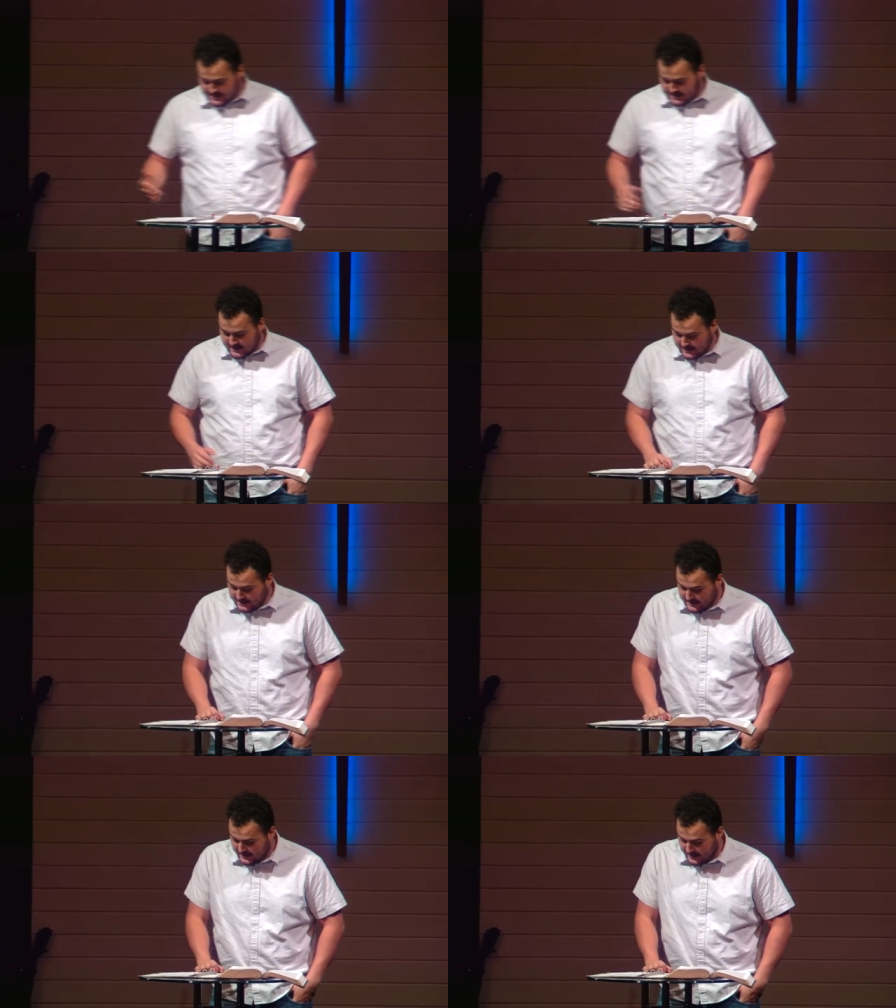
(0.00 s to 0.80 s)
And,
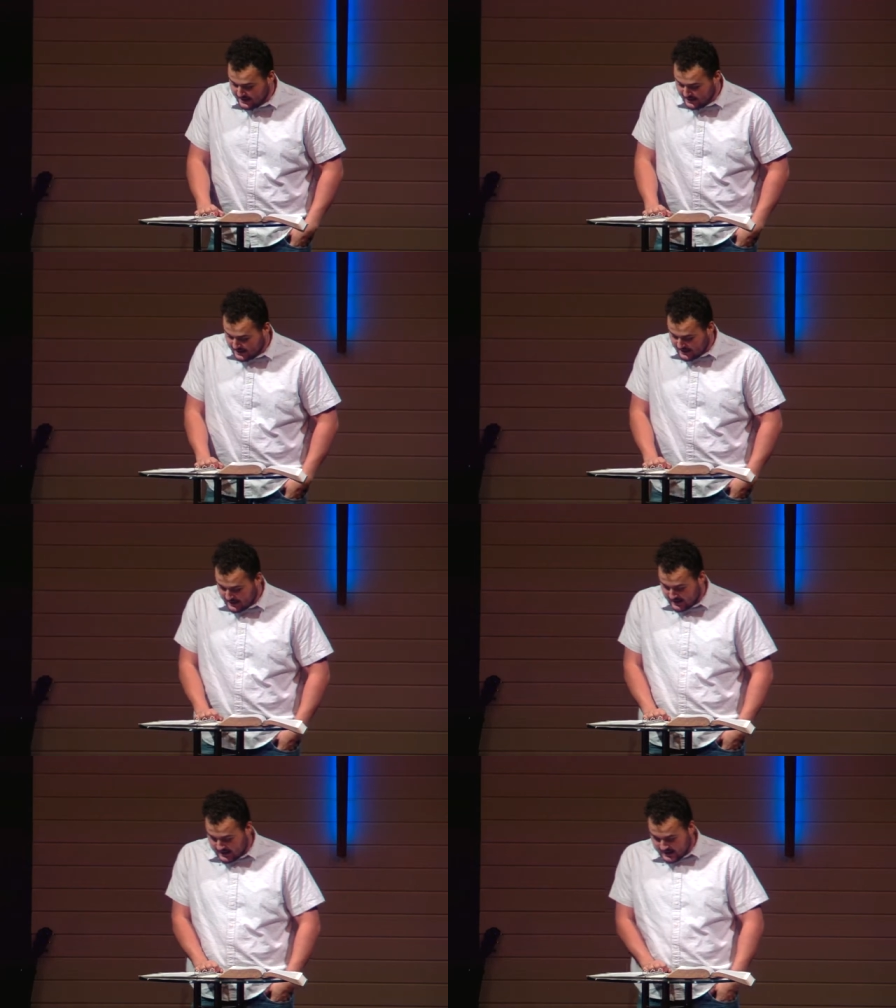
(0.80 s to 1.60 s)
and, uh,
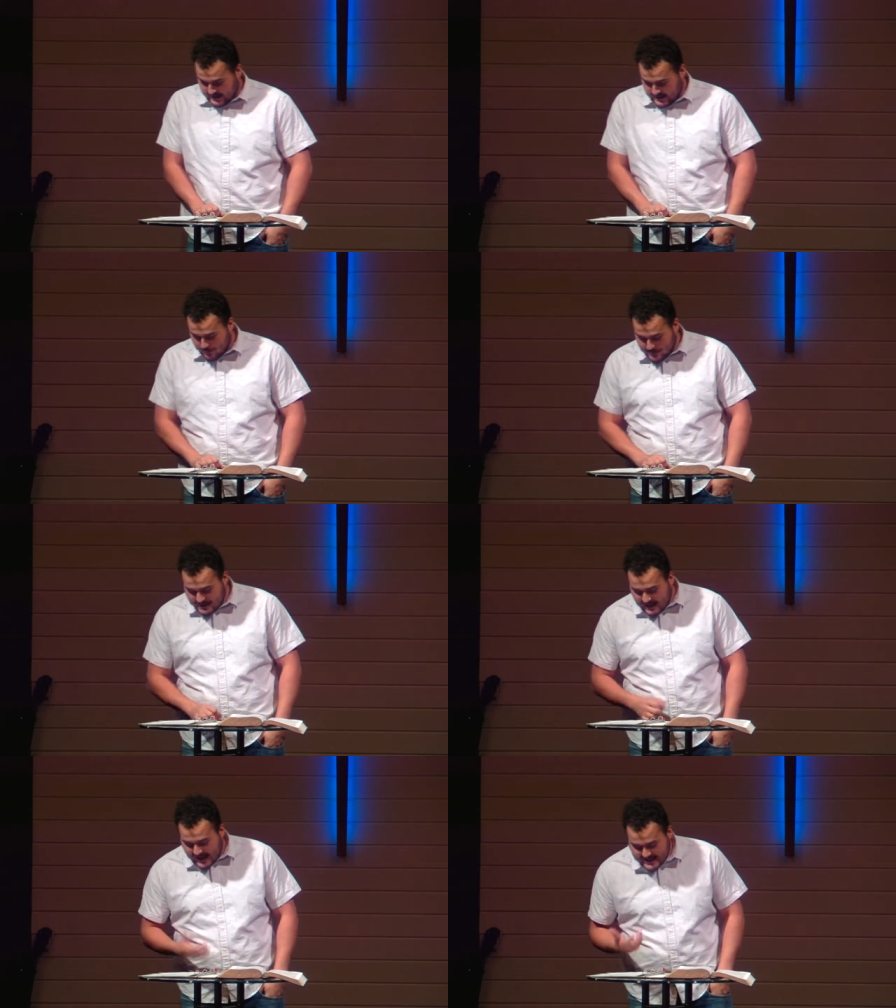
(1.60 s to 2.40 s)
and I
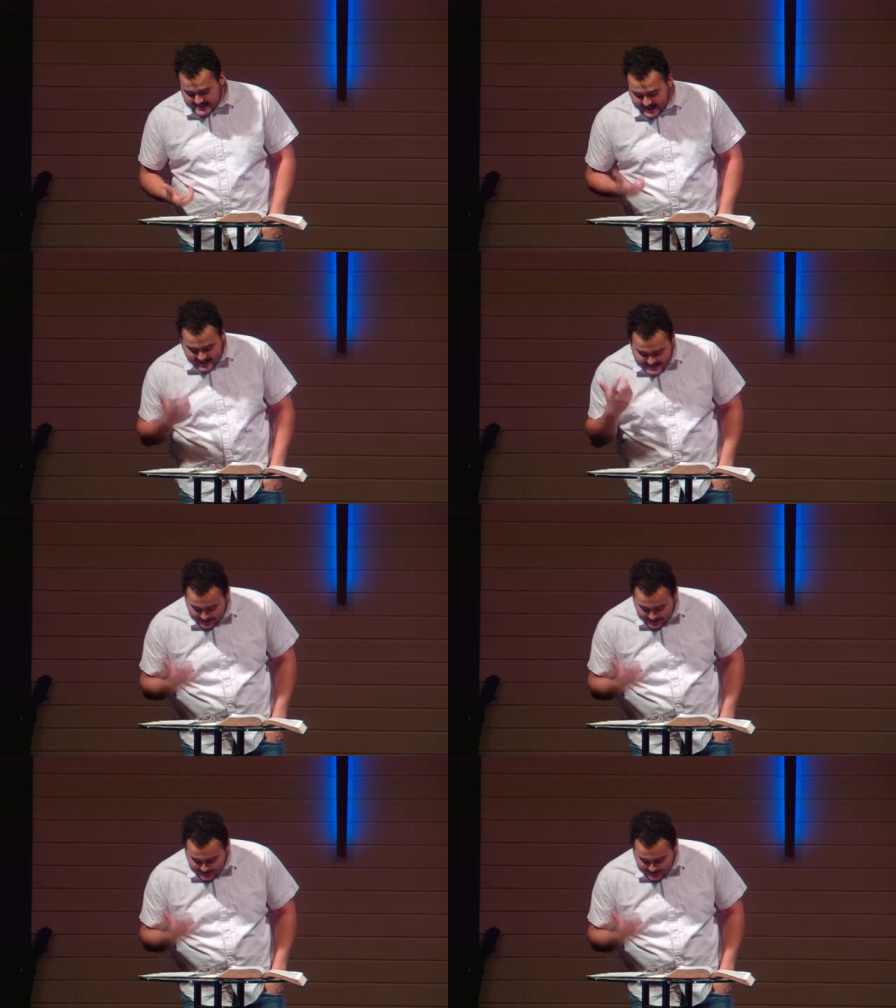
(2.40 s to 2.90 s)
realized that